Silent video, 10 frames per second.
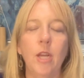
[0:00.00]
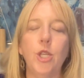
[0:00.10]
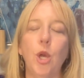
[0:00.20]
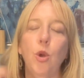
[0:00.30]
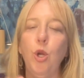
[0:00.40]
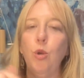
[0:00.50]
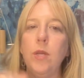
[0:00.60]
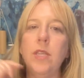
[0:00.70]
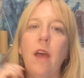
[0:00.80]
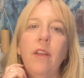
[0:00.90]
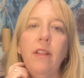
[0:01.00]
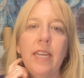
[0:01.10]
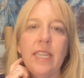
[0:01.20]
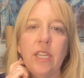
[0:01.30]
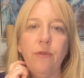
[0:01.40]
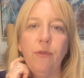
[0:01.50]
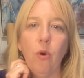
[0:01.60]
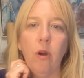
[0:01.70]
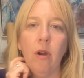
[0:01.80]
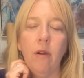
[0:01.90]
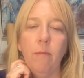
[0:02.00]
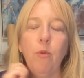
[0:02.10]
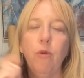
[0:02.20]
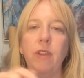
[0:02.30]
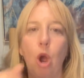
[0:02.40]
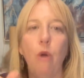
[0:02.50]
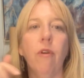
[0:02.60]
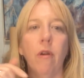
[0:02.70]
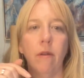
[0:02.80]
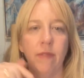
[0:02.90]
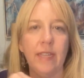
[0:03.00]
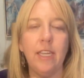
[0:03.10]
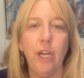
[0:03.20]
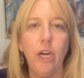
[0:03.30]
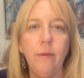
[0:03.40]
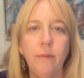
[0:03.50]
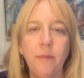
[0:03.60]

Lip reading: So who is on the list for moving over this year?